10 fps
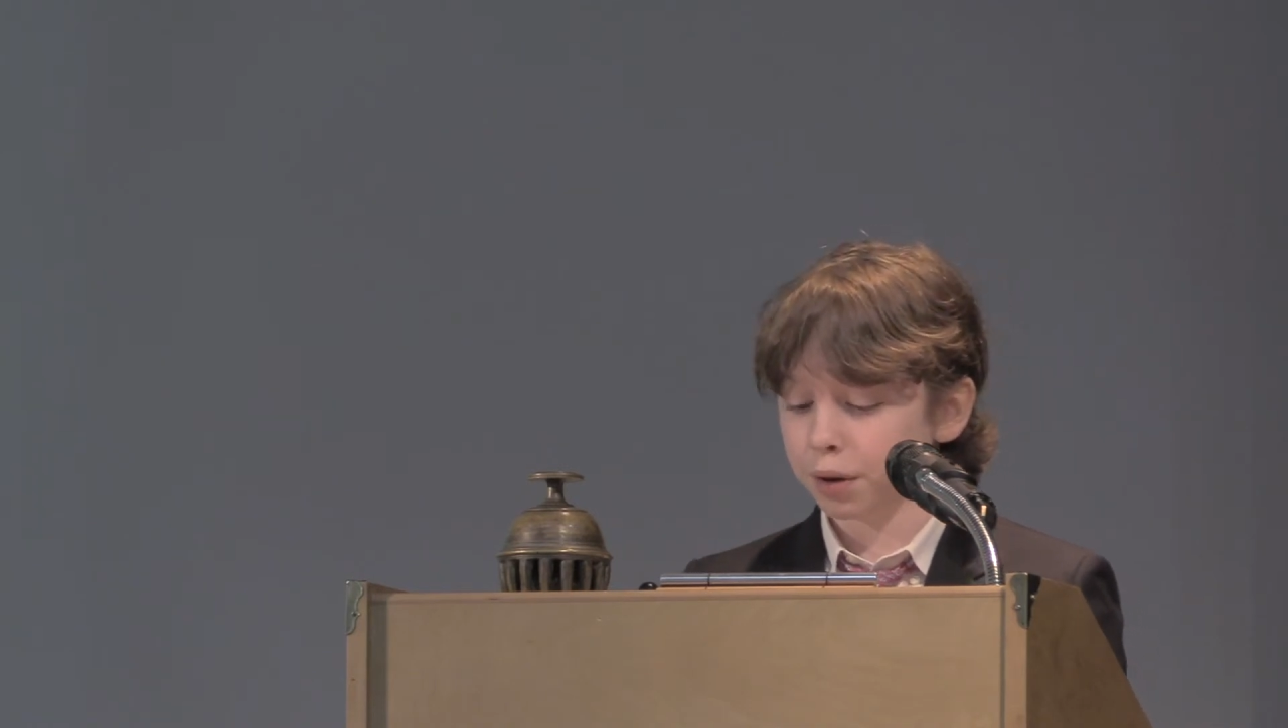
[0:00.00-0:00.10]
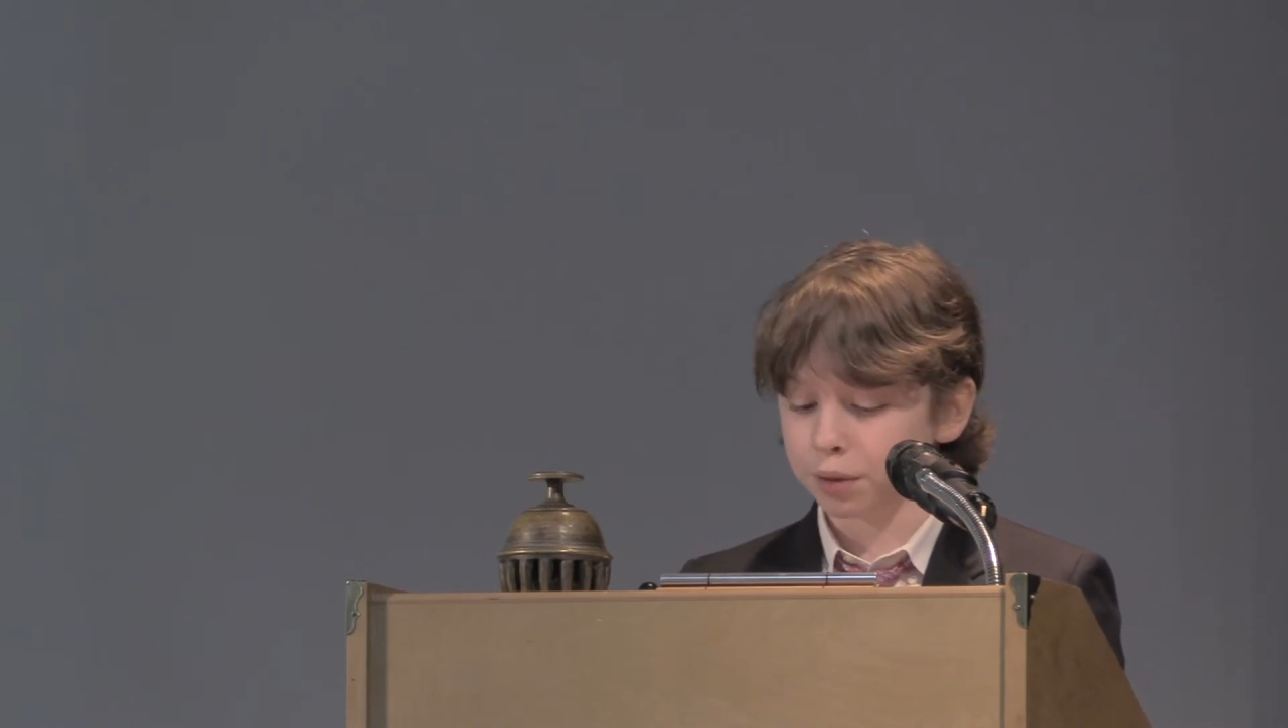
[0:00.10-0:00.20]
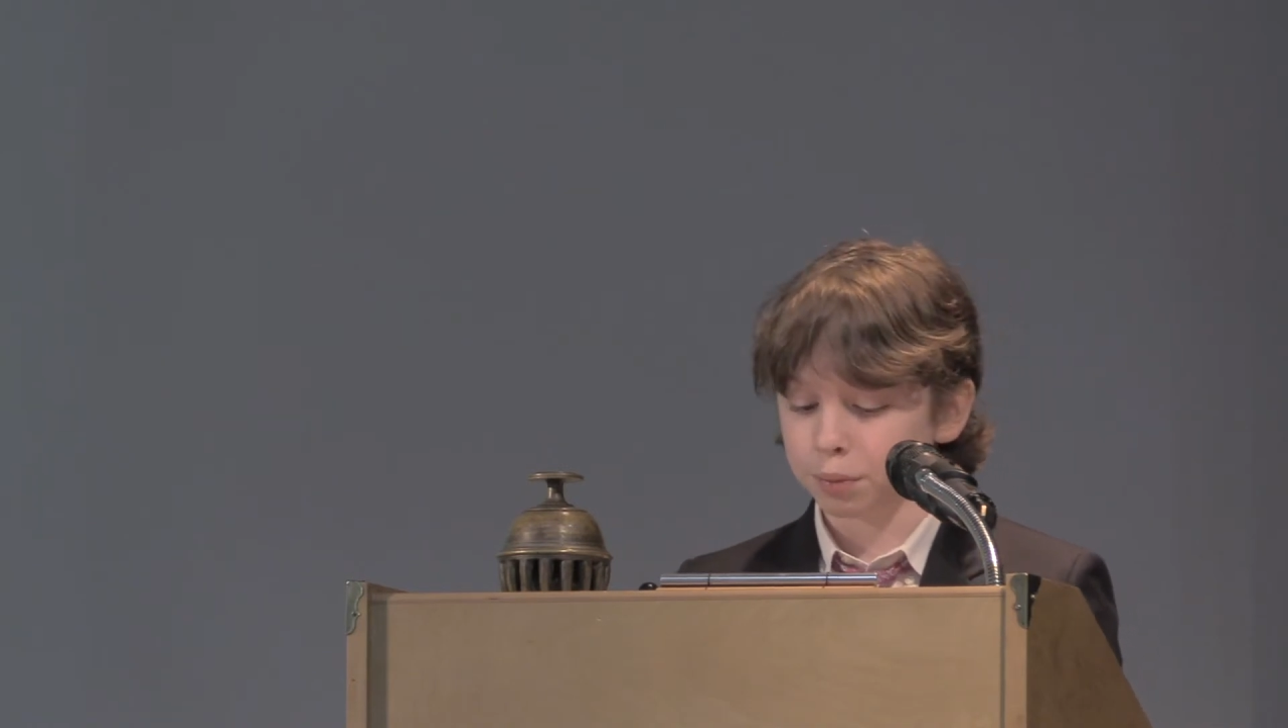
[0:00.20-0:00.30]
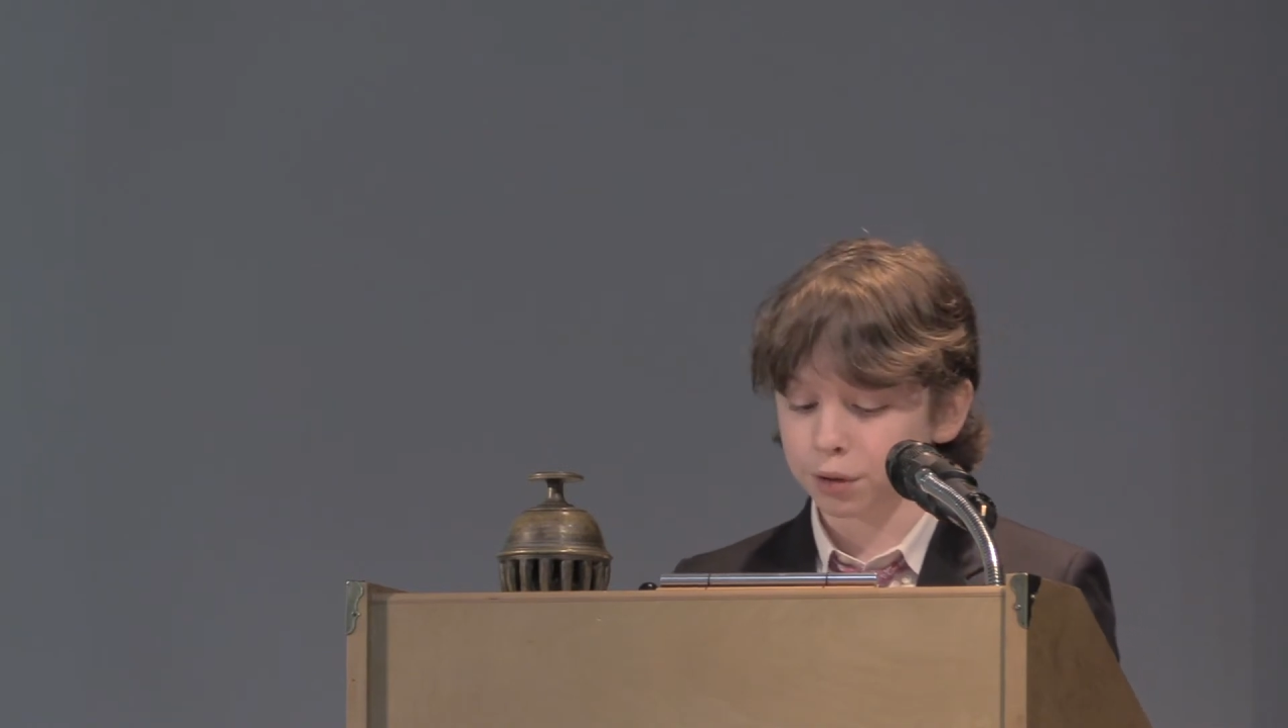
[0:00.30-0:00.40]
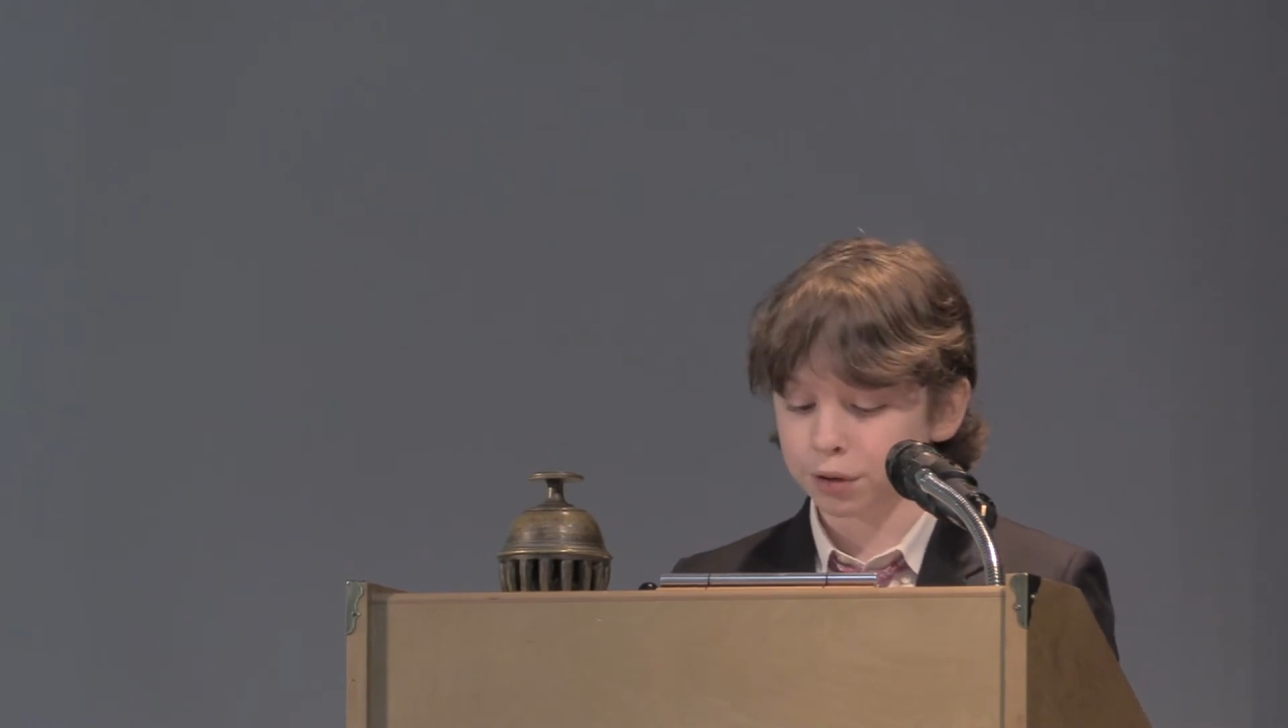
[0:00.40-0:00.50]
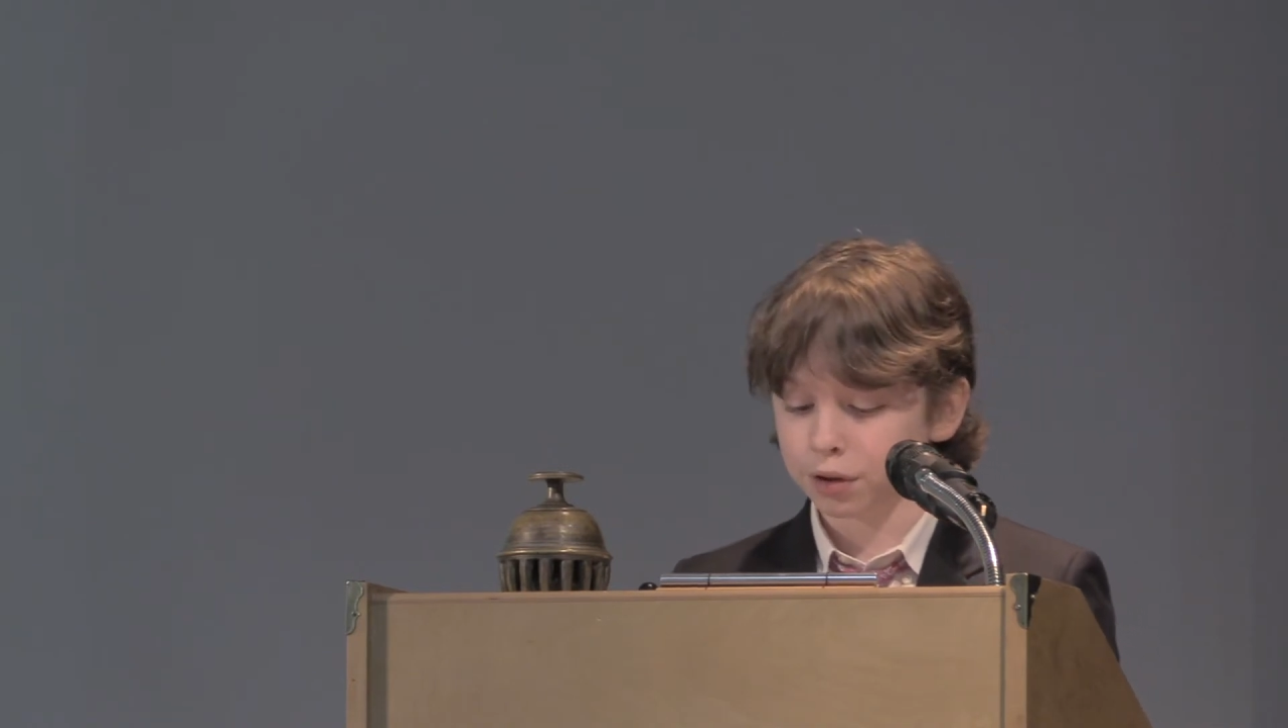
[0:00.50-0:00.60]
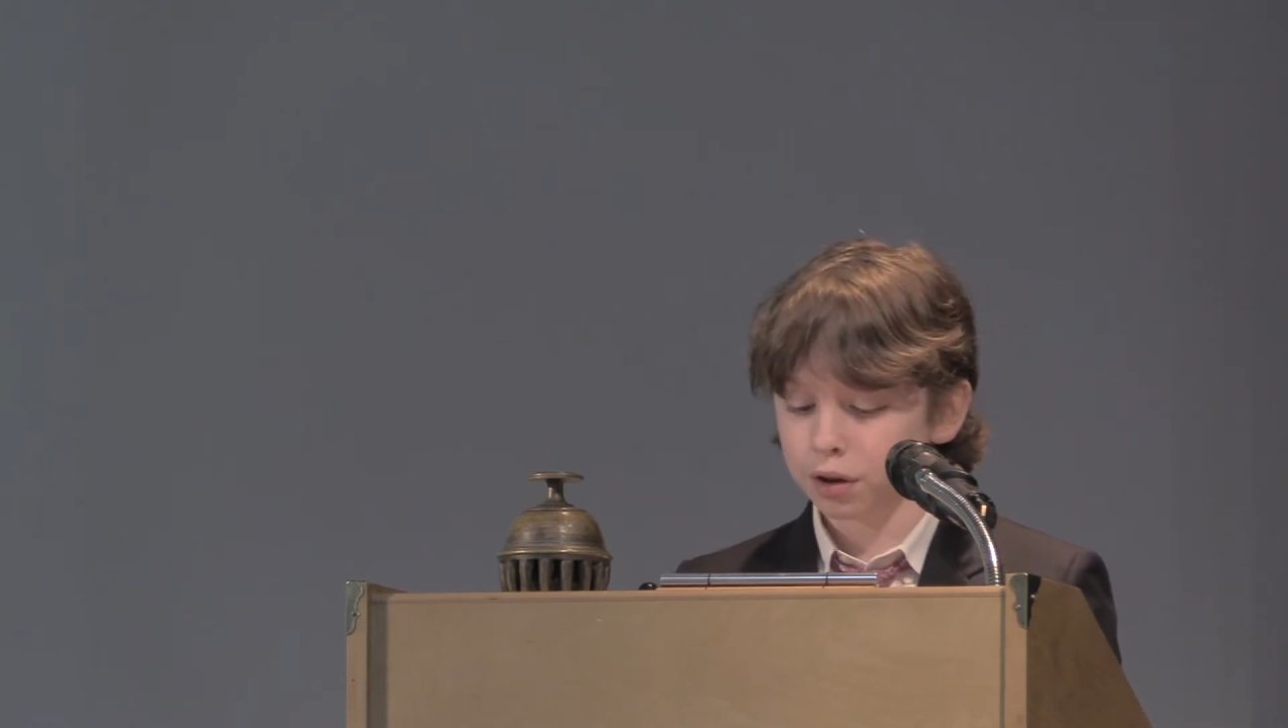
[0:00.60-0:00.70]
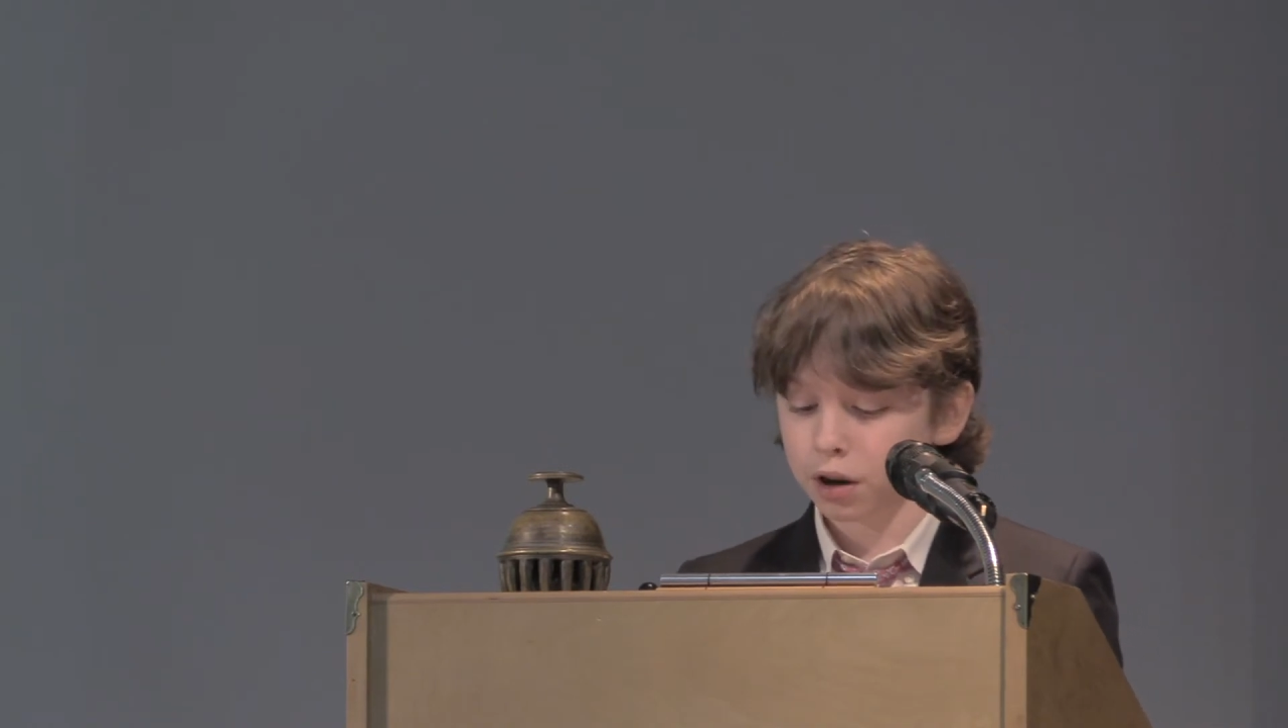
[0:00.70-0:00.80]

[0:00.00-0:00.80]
my computer.